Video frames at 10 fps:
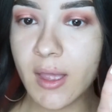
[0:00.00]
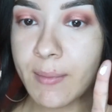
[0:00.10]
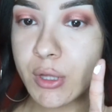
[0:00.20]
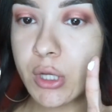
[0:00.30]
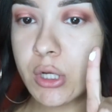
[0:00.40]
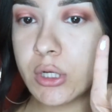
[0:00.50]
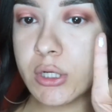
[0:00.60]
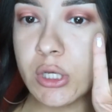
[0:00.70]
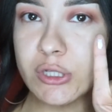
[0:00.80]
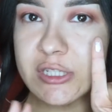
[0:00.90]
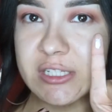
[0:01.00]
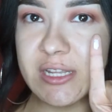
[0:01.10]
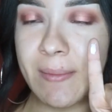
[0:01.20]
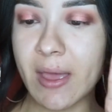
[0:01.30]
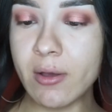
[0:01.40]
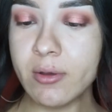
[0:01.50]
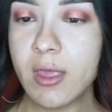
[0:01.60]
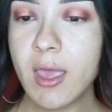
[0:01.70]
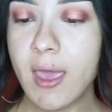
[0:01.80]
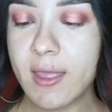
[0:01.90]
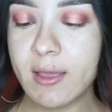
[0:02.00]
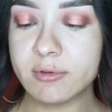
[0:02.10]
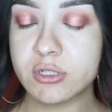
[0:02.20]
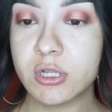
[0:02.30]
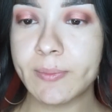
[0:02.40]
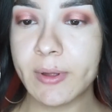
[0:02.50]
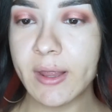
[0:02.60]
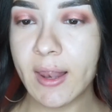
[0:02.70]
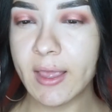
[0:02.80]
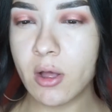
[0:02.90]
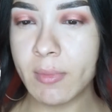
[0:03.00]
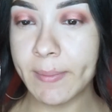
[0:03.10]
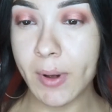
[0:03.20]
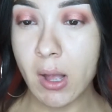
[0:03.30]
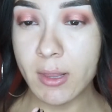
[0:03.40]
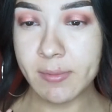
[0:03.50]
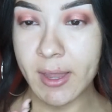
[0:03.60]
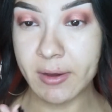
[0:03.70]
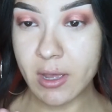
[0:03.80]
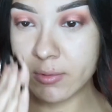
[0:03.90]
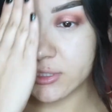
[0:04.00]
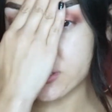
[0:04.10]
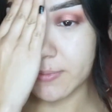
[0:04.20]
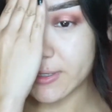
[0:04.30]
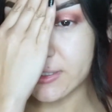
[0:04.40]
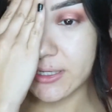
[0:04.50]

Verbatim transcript: I'm going to use this amount. And I'm just going to put it like on my problem area, which is my